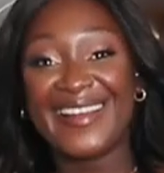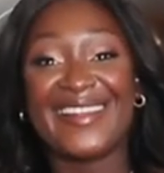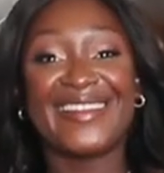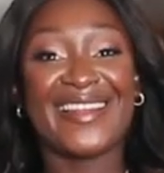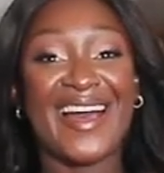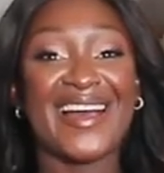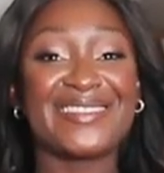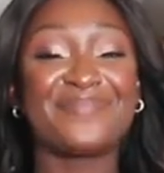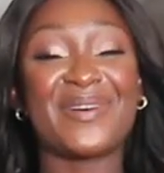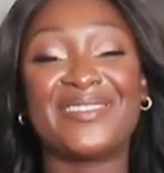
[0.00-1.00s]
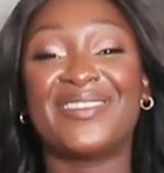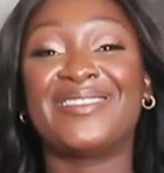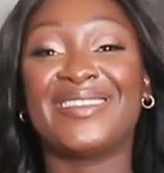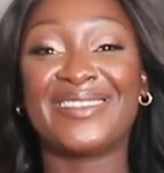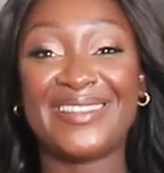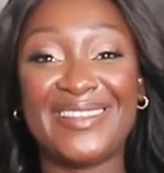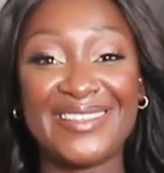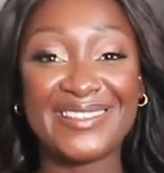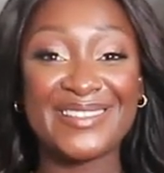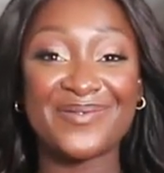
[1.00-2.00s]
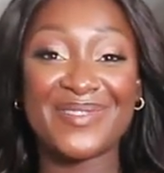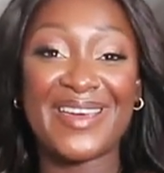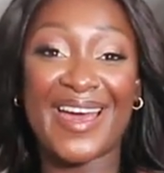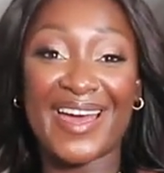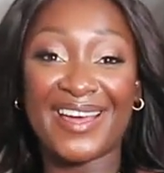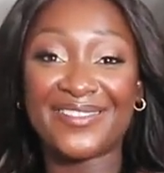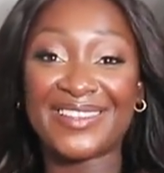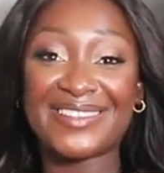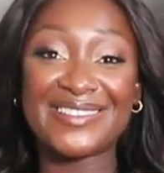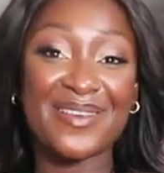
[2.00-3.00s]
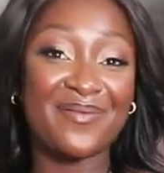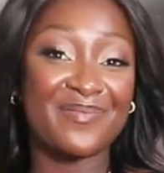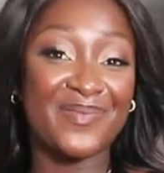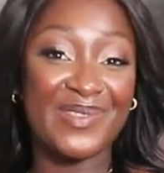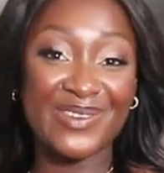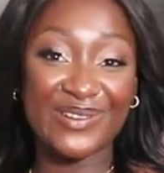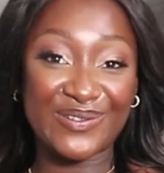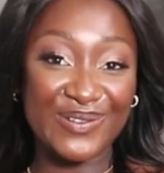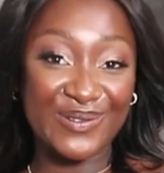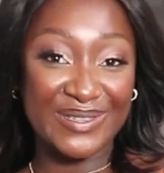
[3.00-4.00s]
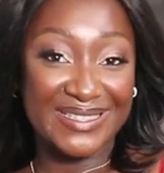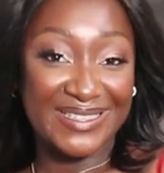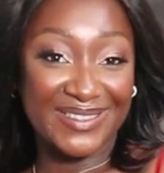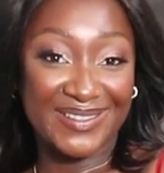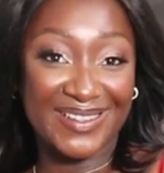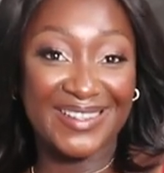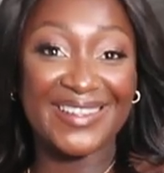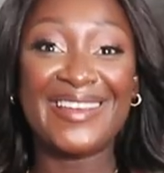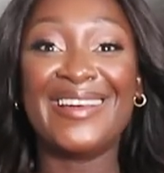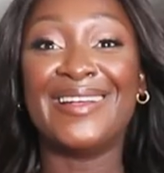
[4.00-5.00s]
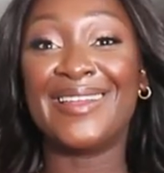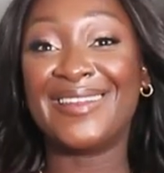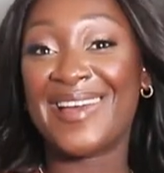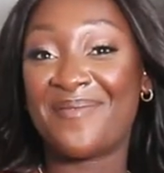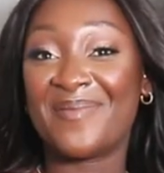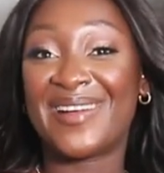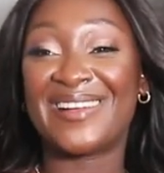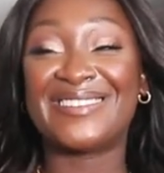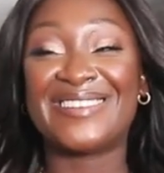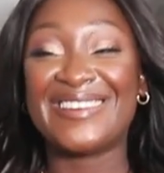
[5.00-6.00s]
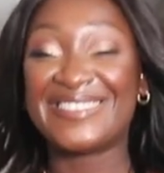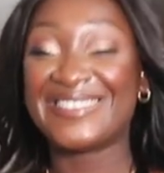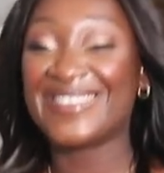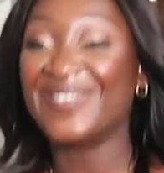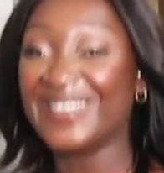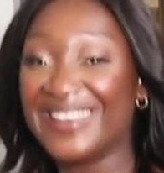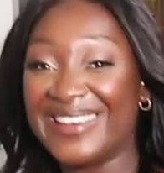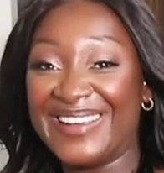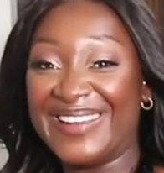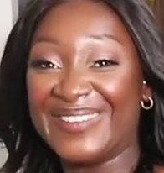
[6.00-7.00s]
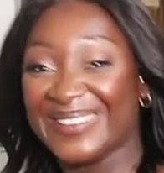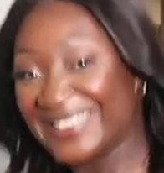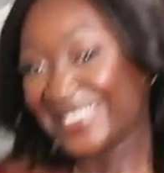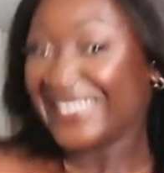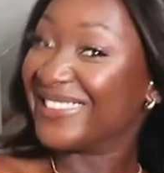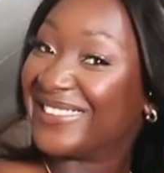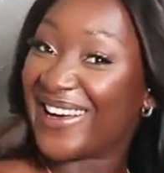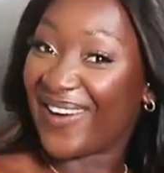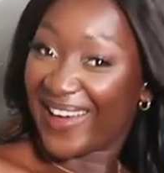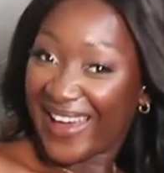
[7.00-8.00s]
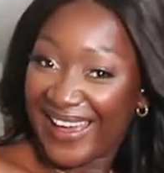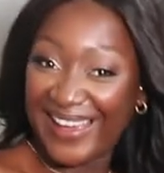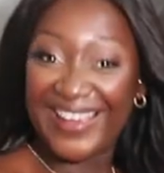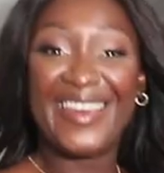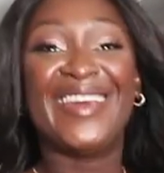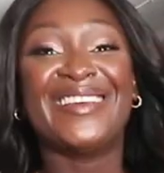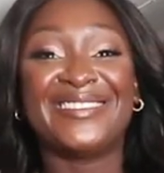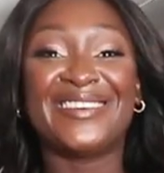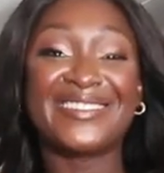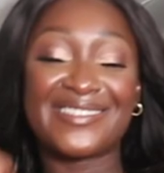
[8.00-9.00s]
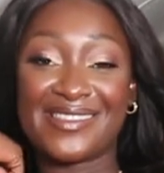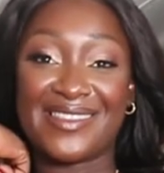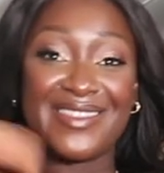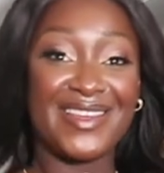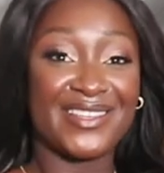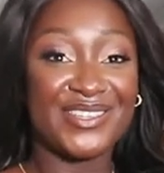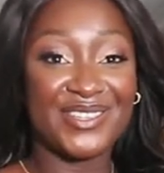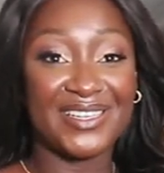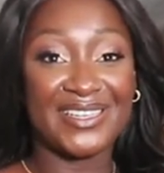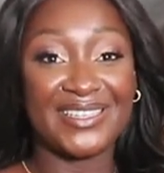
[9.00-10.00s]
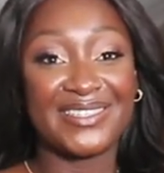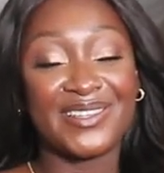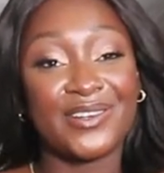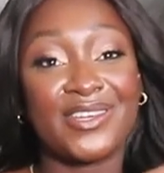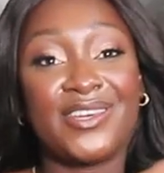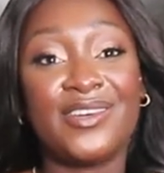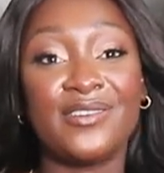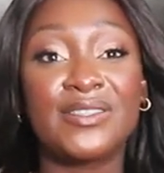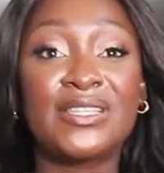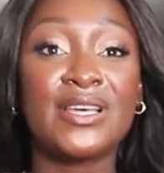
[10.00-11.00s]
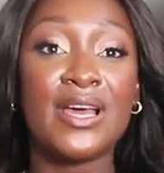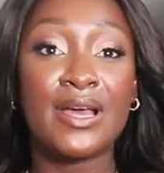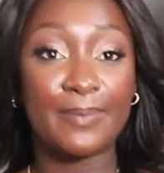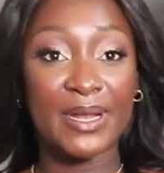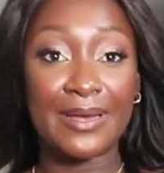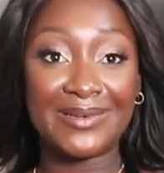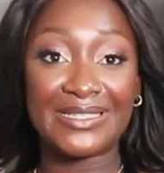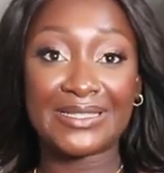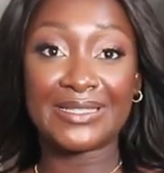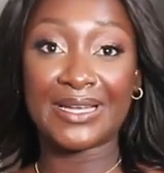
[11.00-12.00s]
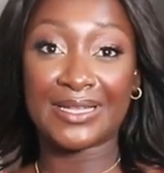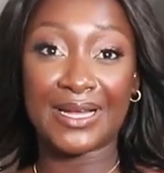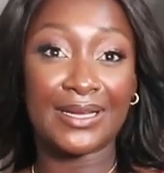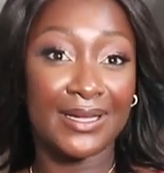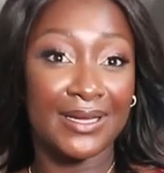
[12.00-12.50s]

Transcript: Last but not the least, we have this beautiful silk number. She is so cute. Okay. She is literally so cute. But let me just say that